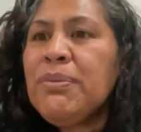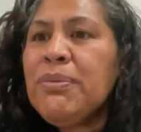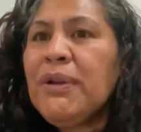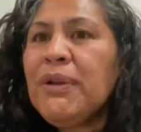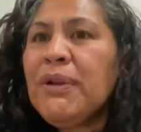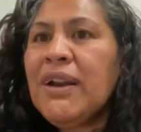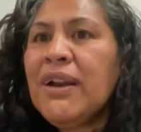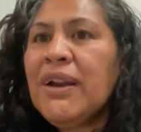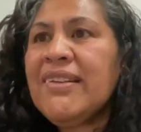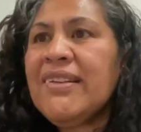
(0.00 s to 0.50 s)

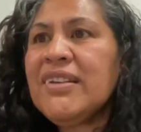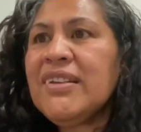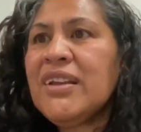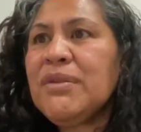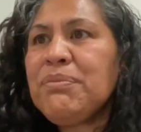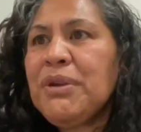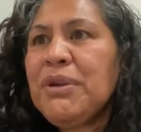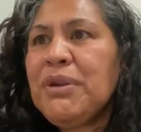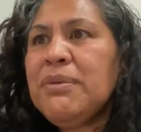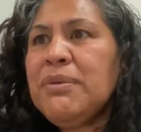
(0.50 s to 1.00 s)

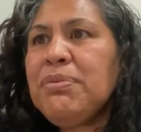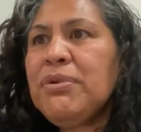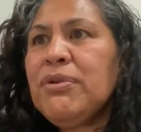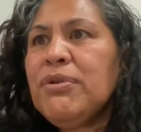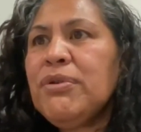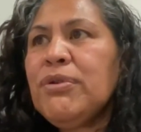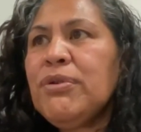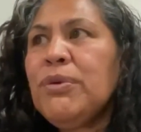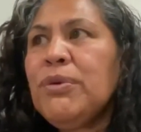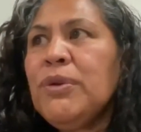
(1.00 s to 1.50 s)
mobilizing
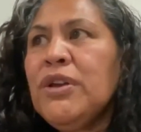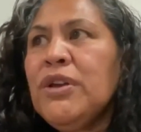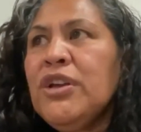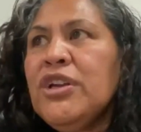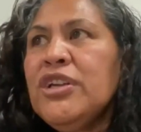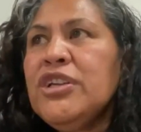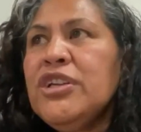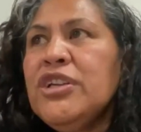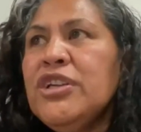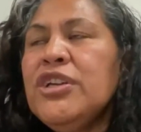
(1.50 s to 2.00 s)
people,
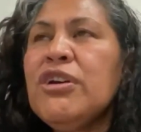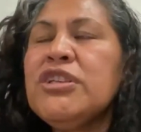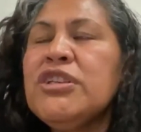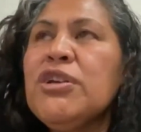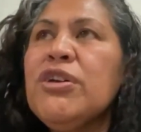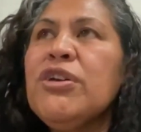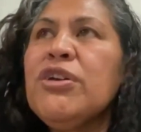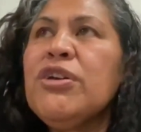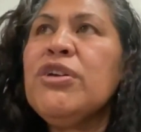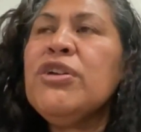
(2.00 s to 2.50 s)

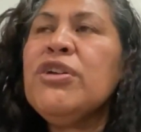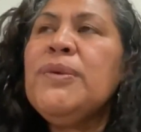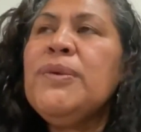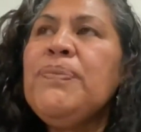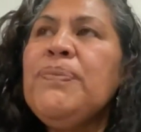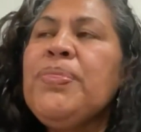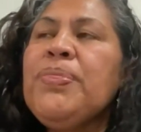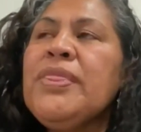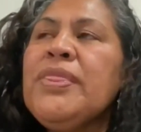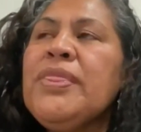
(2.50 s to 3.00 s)
you know, so
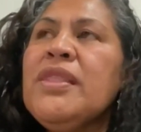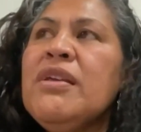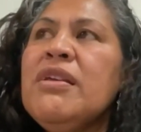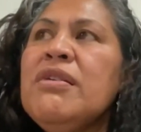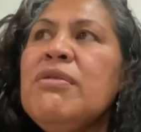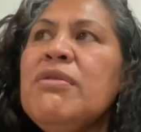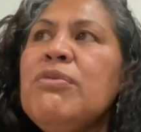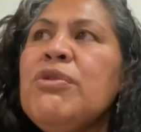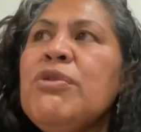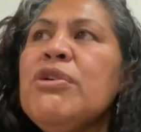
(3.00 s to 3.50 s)

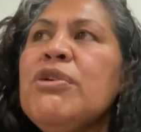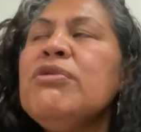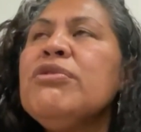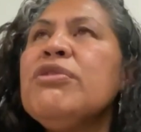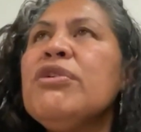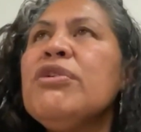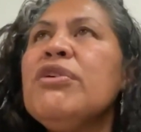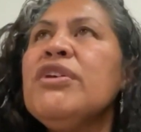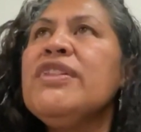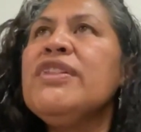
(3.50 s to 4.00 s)

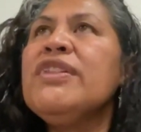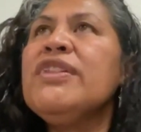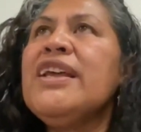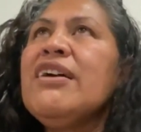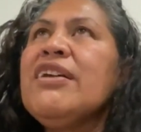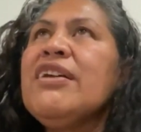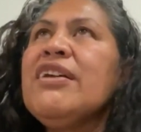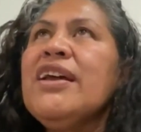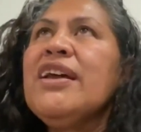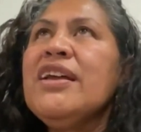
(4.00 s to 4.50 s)
we all know
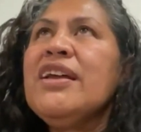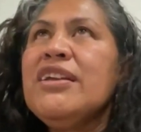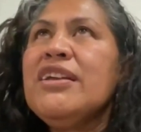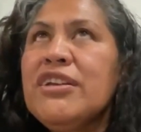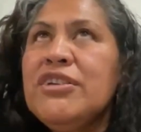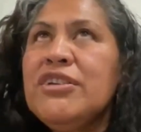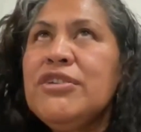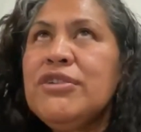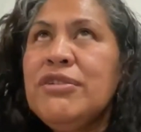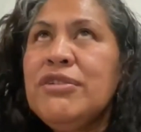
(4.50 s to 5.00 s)
that,
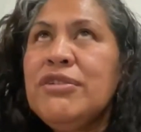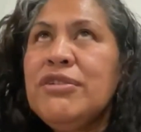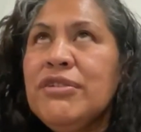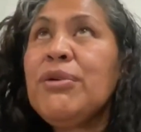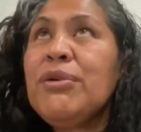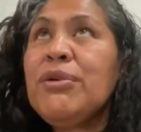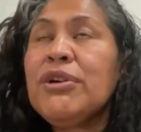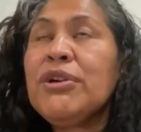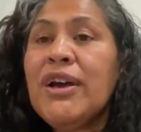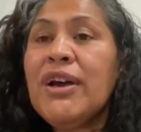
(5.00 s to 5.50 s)
okay, you can
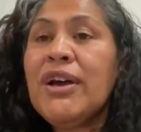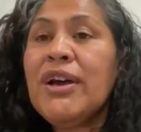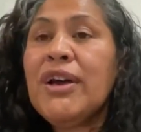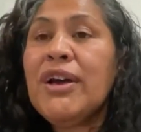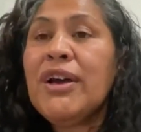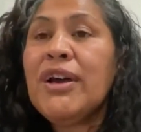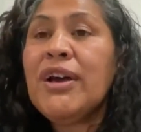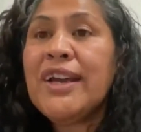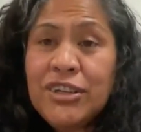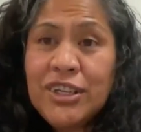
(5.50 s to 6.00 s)
go
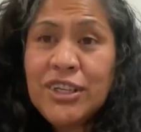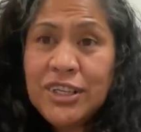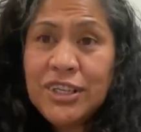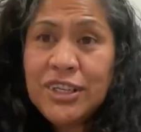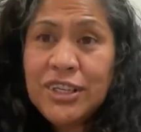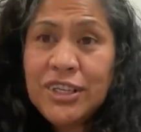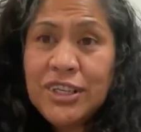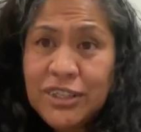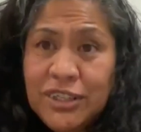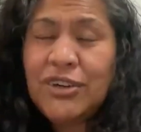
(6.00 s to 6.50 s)
online and you
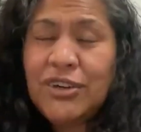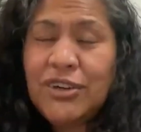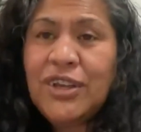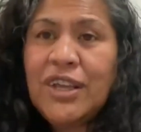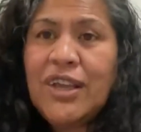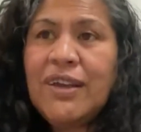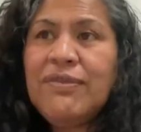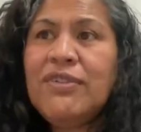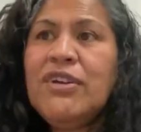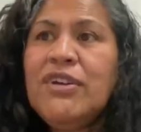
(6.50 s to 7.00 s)
can, you
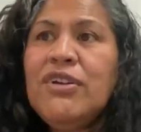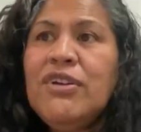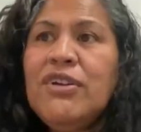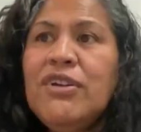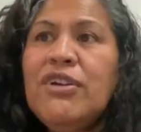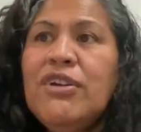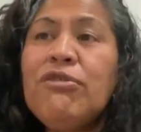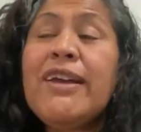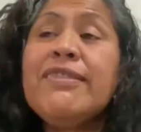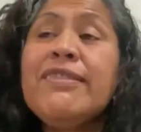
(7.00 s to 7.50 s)
know,
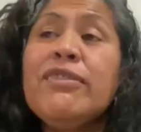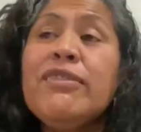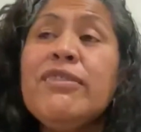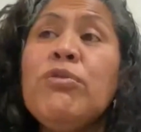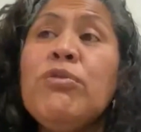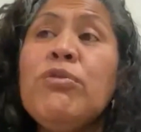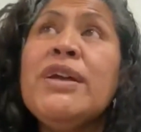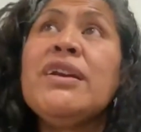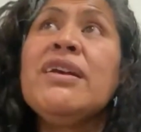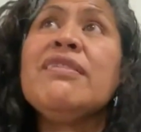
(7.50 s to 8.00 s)

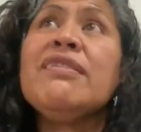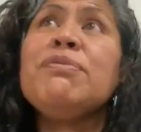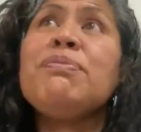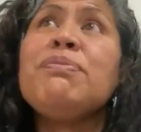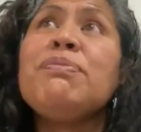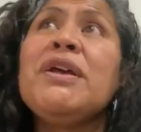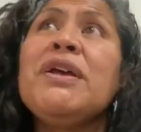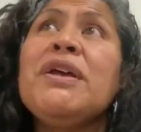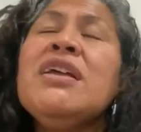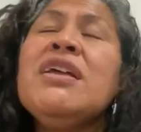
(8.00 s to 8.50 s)
raise
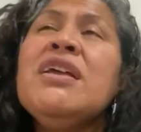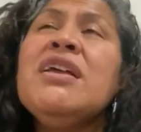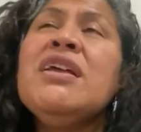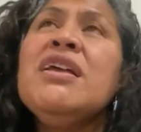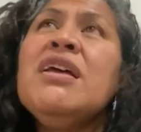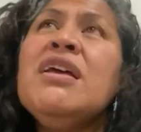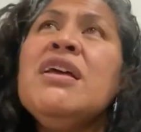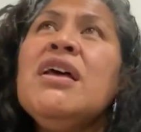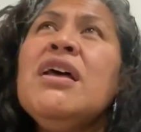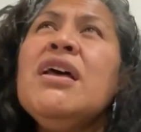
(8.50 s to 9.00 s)
awareness, but
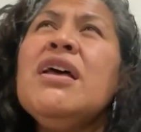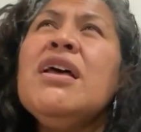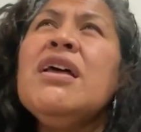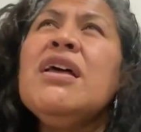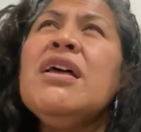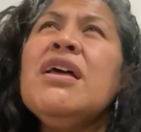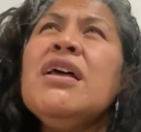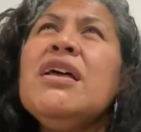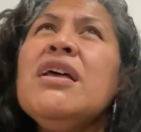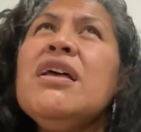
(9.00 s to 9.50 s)

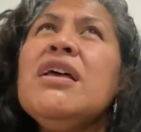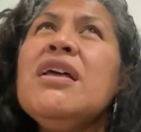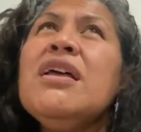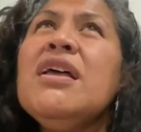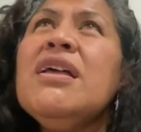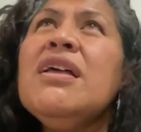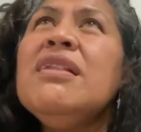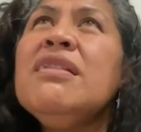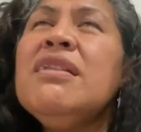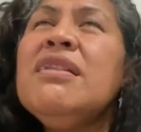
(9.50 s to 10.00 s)

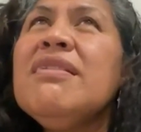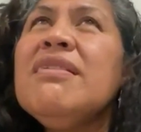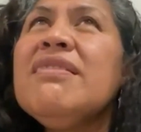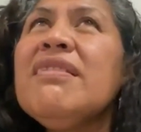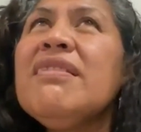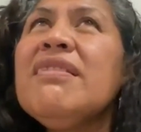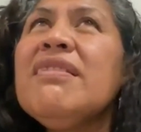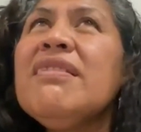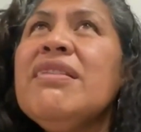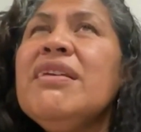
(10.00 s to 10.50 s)

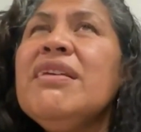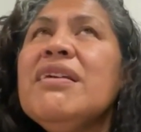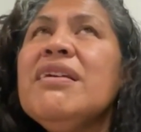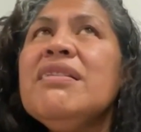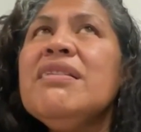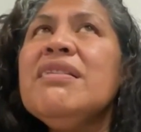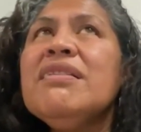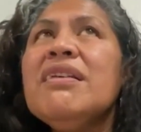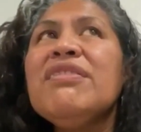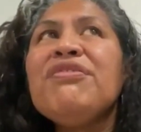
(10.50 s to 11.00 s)
in this, I
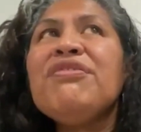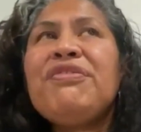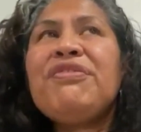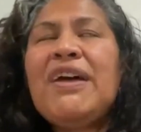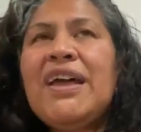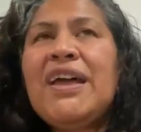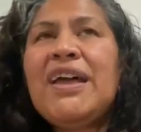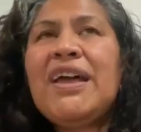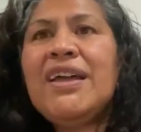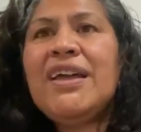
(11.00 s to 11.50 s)
think in
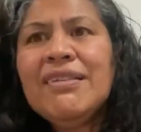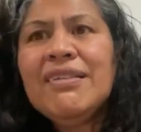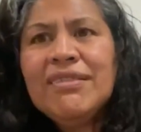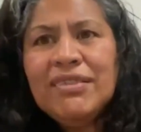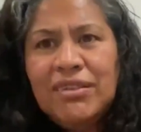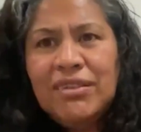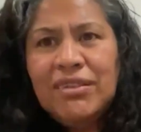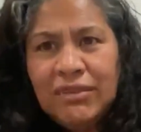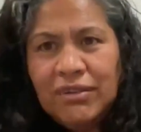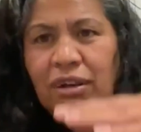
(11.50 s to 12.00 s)
this
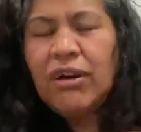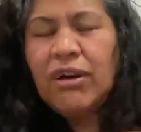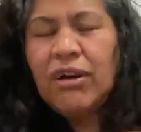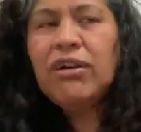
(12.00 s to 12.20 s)
phase